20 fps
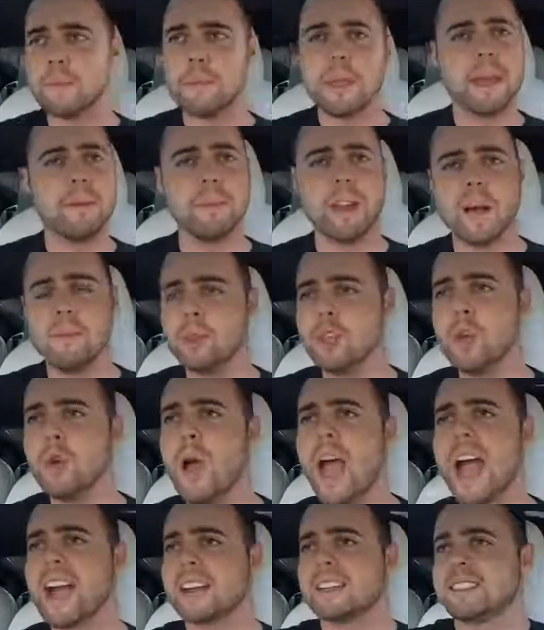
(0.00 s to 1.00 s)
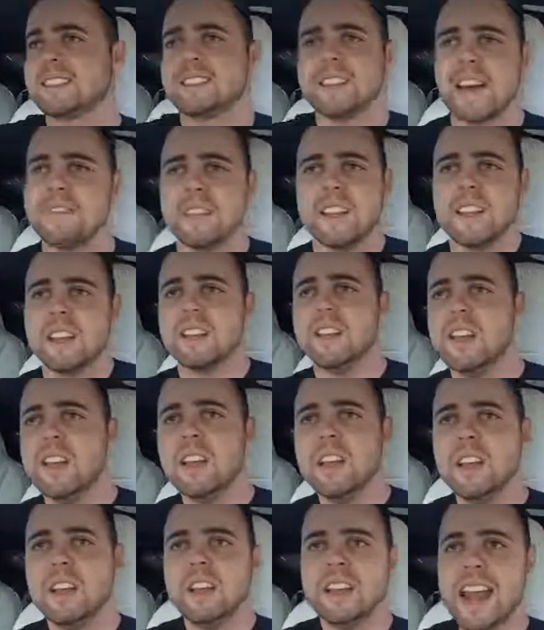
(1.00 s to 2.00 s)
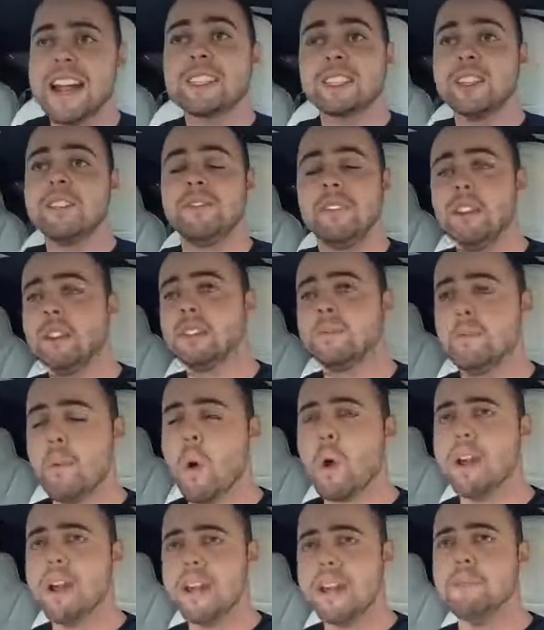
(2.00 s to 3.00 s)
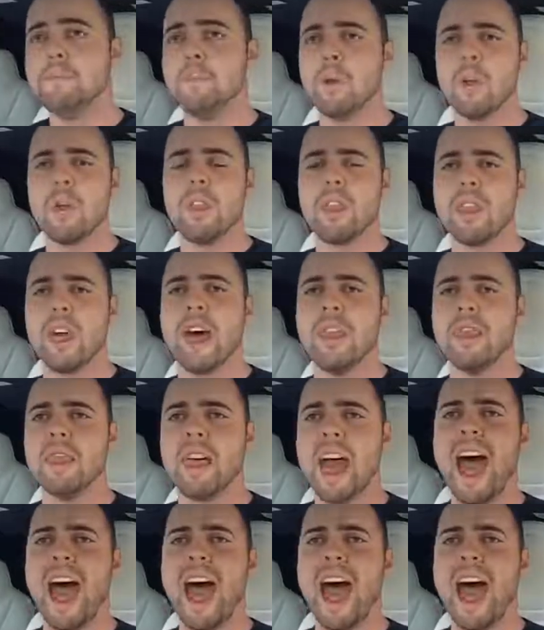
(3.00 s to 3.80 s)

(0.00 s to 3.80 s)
a BMW X7, it actually feels more nimble than